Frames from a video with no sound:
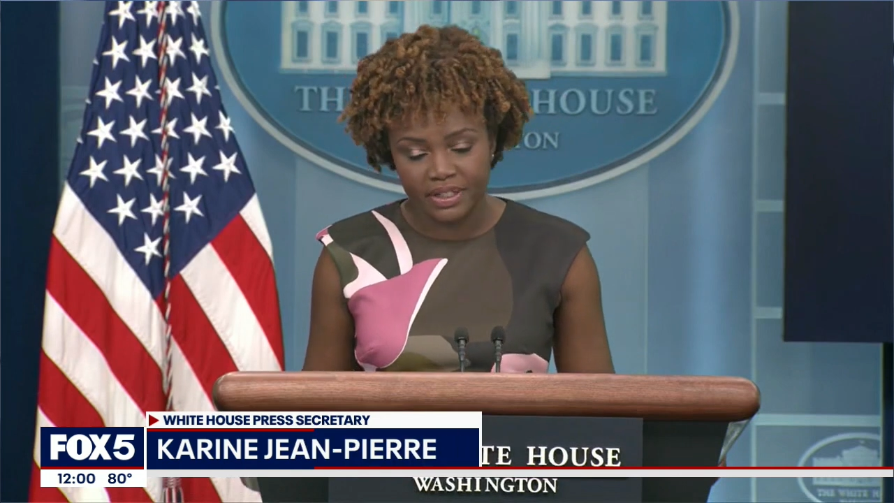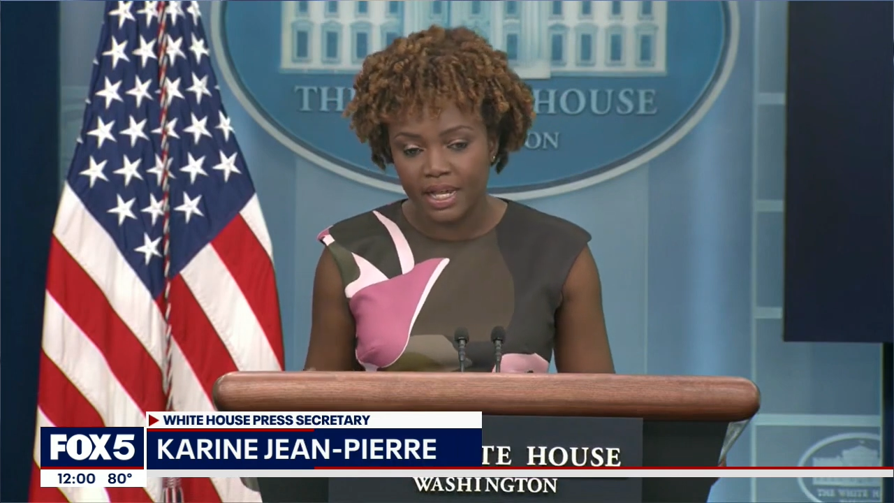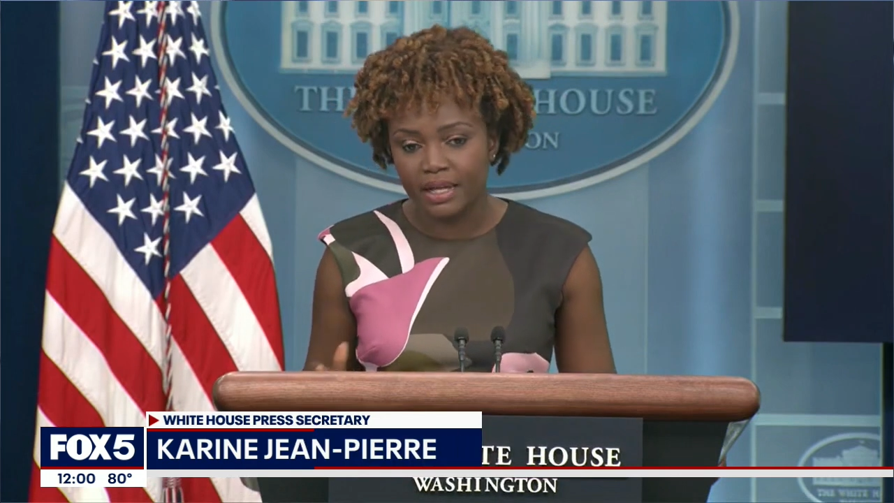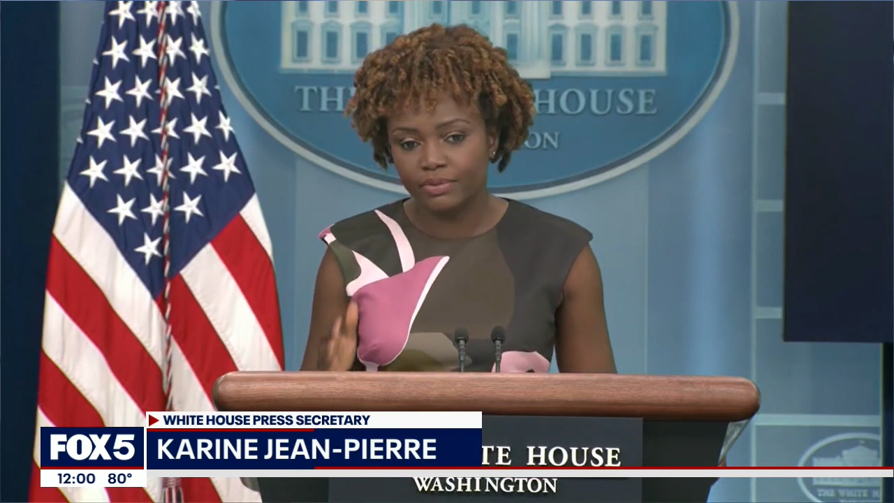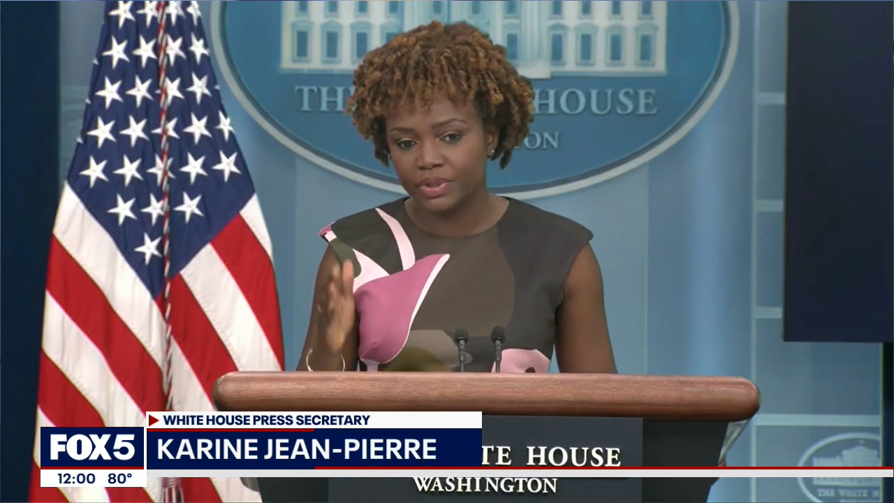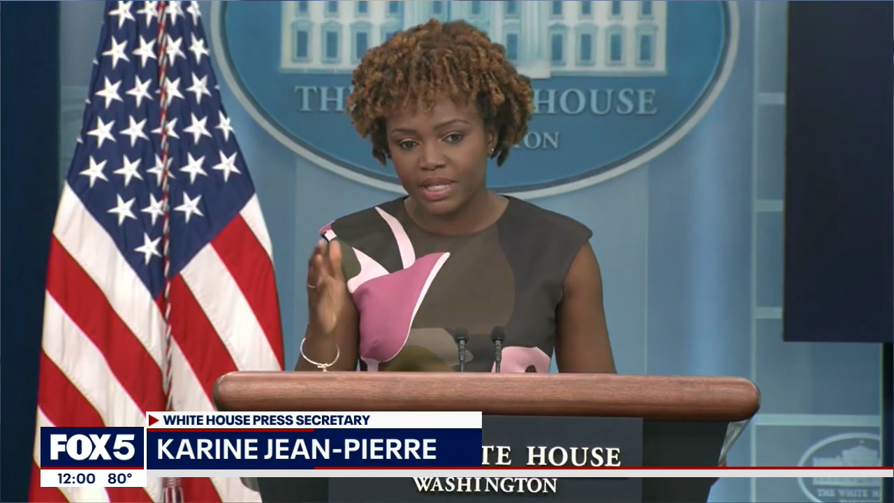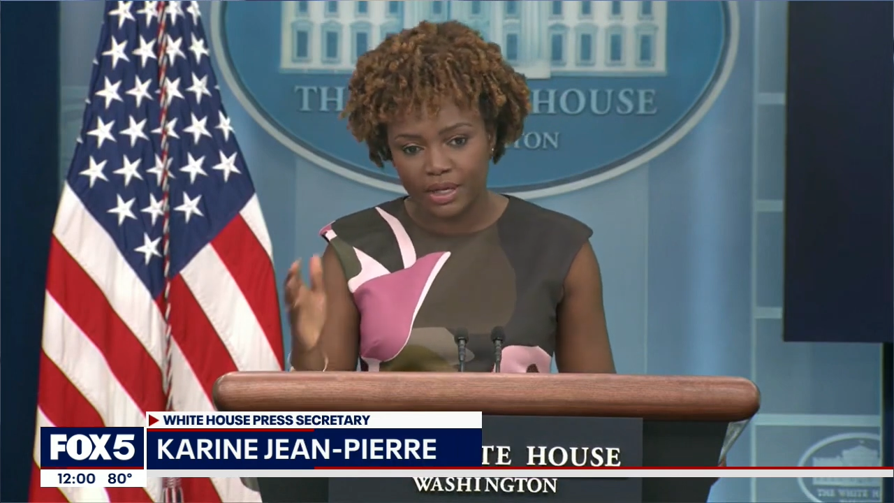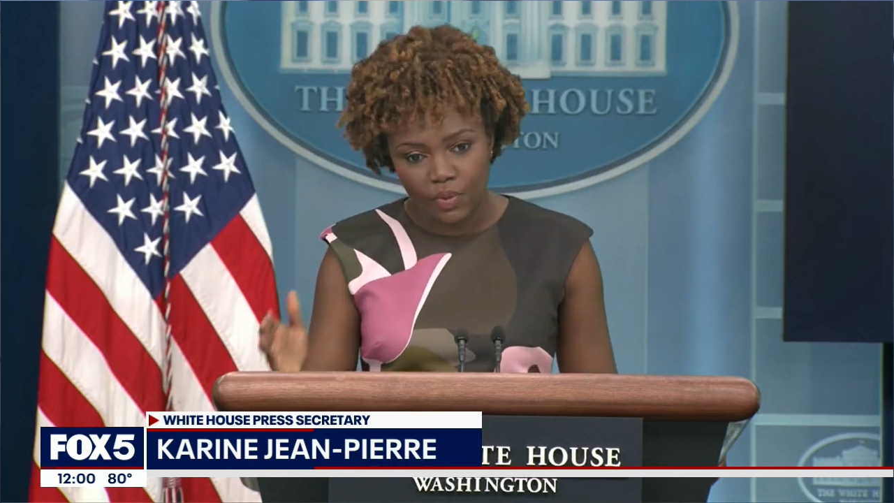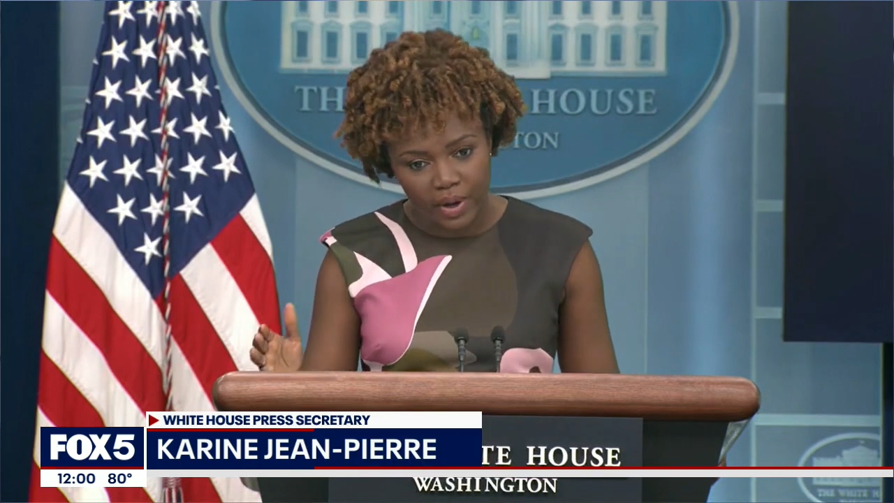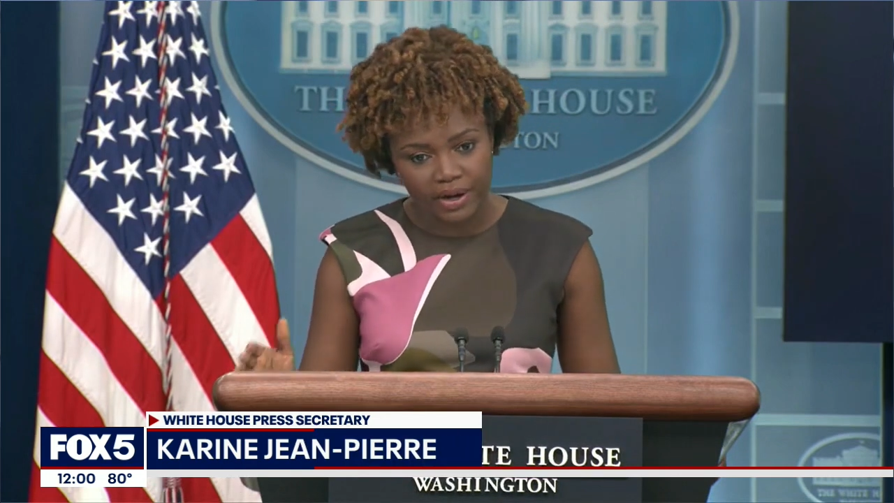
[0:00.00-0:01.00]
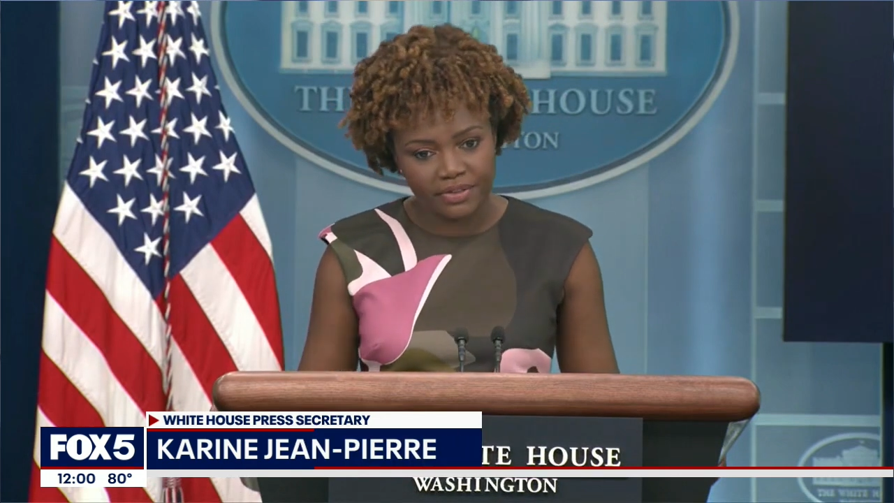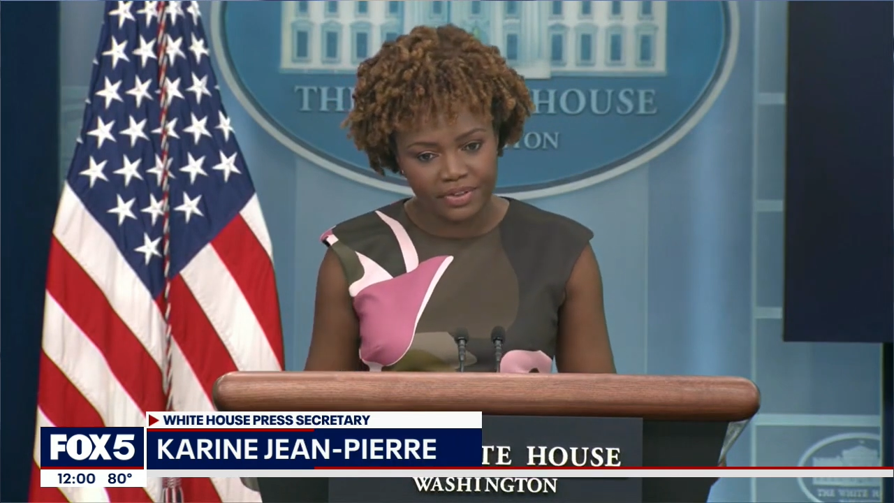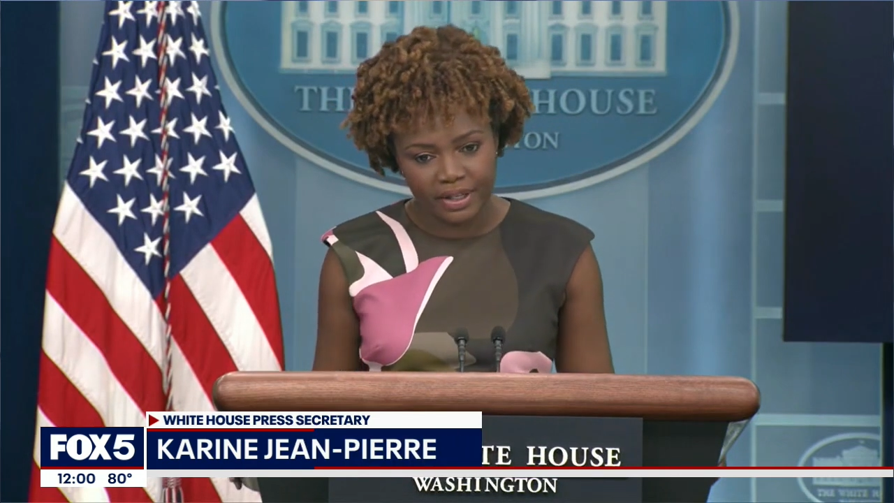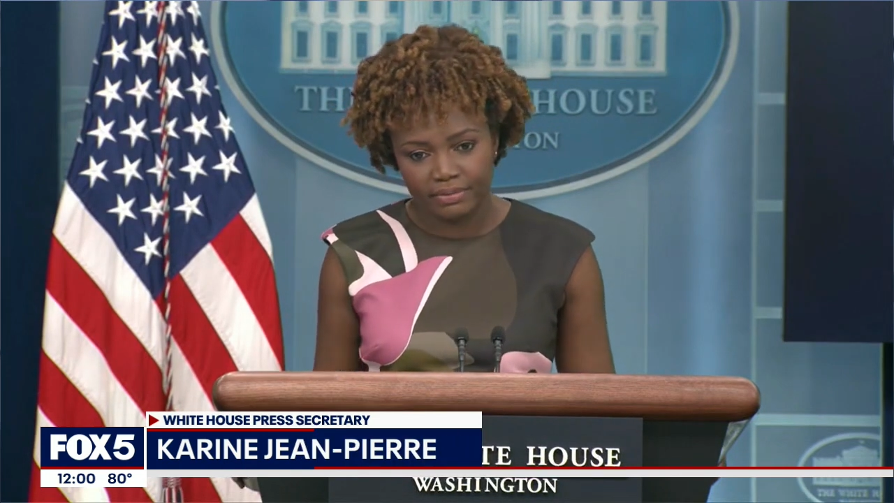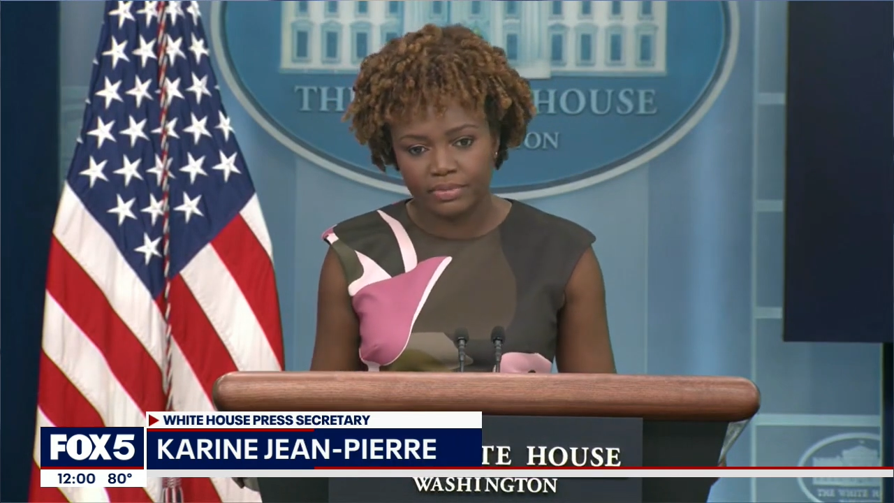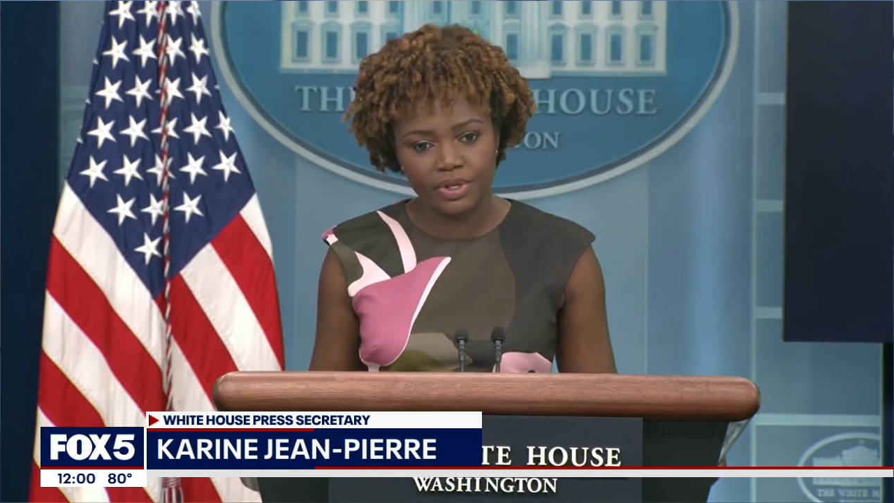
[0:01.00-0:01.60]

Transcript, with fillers: did not, was not aware of it.